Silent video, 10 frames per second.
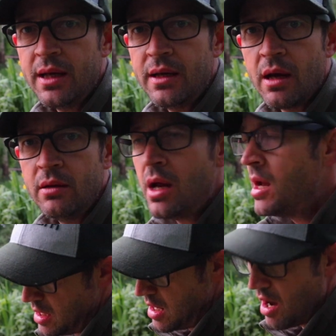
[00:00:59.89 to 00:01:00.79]
You know,
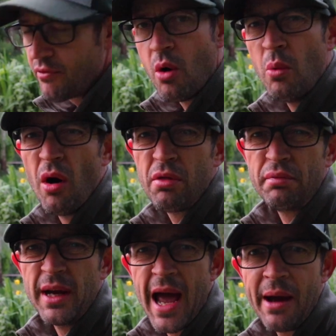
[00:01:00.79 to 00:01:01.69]
I've got what,
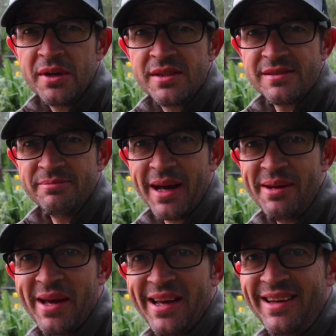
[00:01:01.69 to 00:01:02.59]
3 hours,
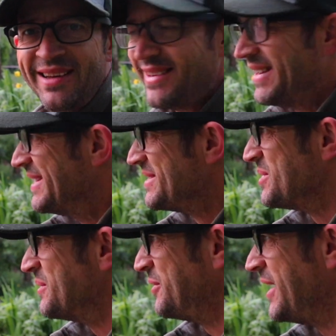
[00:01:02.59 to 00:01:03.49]
maybe
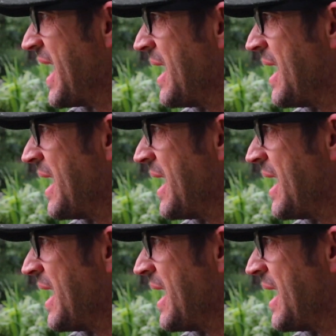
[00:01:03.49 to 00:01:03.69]
2 or 3